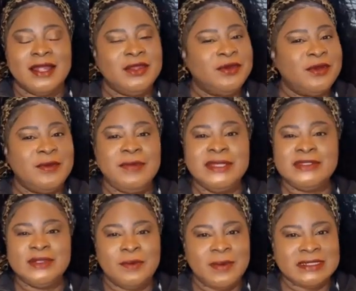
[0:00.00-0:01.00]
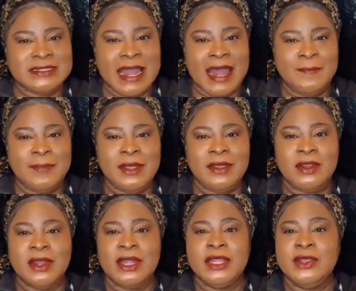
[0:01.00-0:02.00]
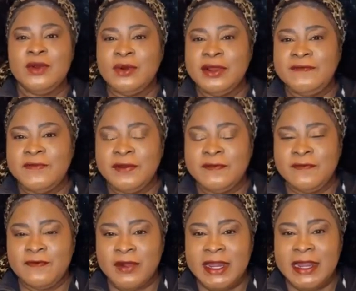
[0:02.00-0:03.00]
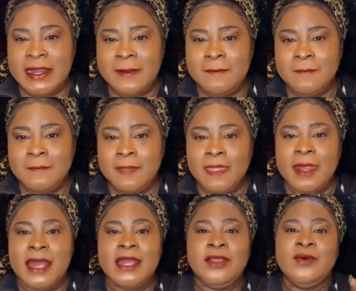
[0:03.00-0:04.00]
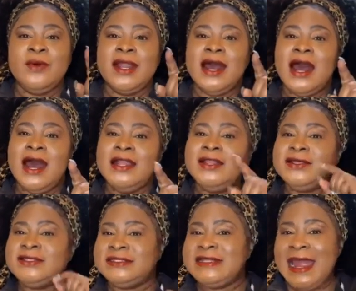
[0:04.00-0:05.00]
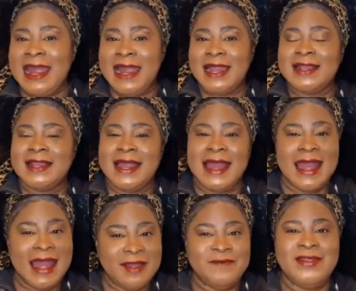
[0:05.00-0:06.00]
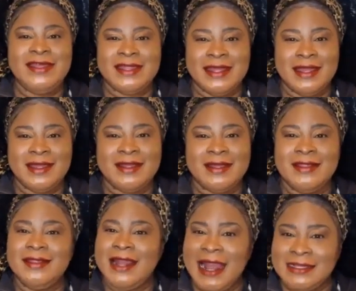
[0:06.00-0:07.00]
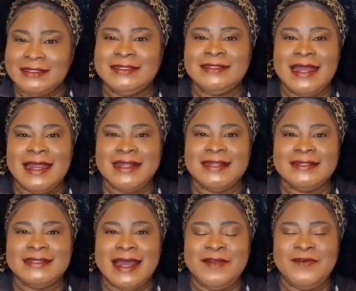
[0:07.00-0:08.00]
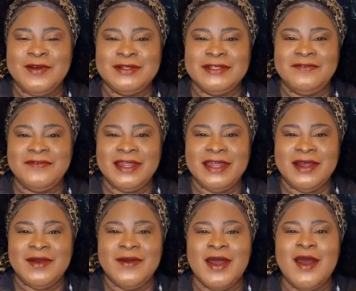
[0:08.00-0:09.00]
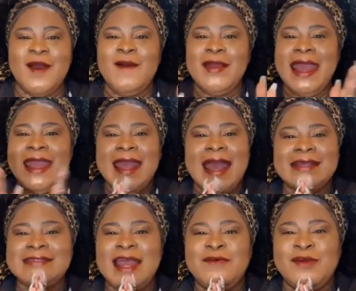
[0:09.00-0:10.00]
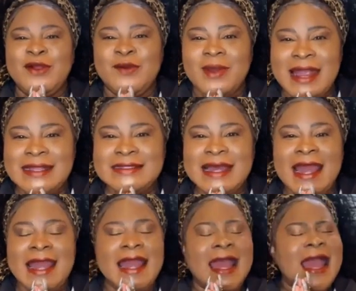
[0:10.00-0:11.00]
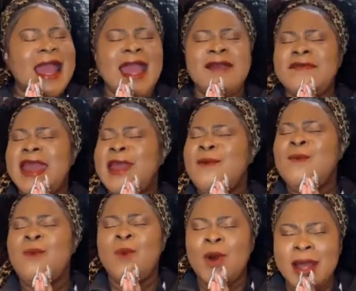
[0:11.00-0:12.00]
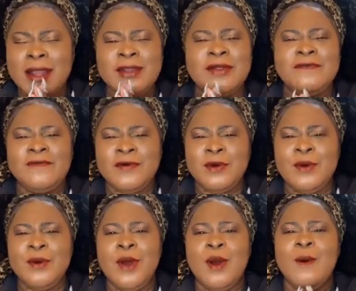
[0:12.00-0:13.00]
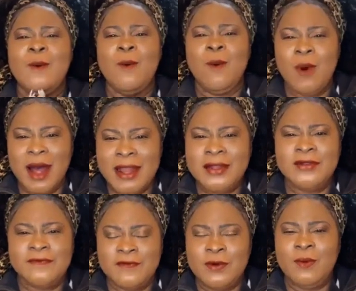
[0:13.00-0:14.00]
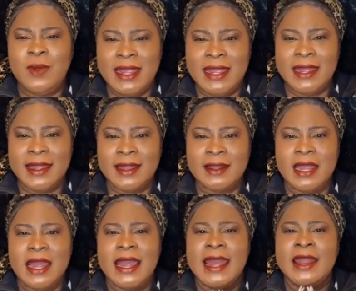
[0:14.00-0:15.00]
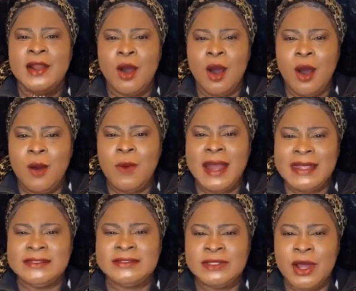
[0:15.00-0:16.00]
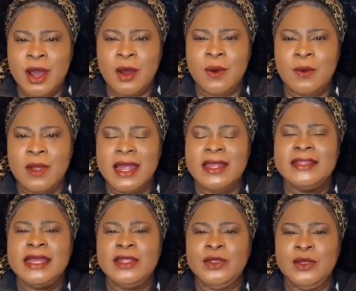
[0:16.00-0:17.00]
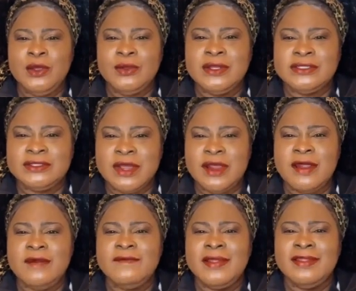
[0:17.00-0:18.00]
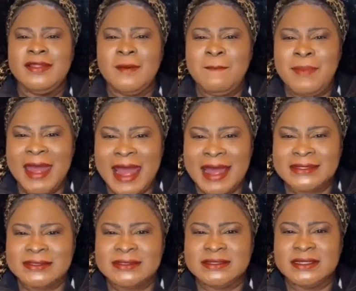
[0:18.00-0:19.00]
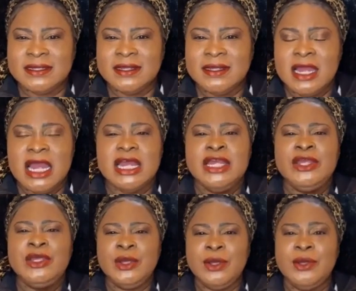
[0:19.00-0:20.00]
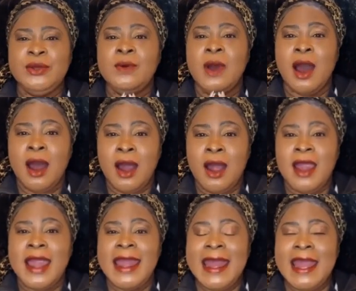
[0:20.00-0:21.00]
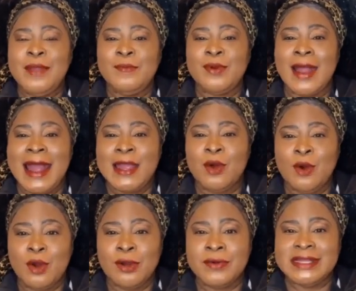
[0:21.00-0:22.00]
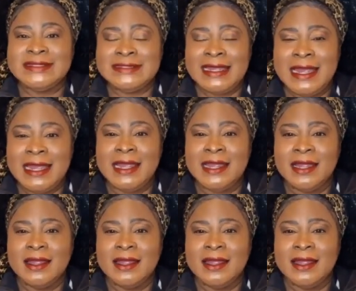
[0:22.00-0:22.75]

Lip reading: you're going to be so much happier, you're going to feel free, and you're going to understand everything that I just said in this life coaching video. Okay, guys, have a great day. Have a wonderful, wonderful weekend. And always know that you deserve the best. You are a priority.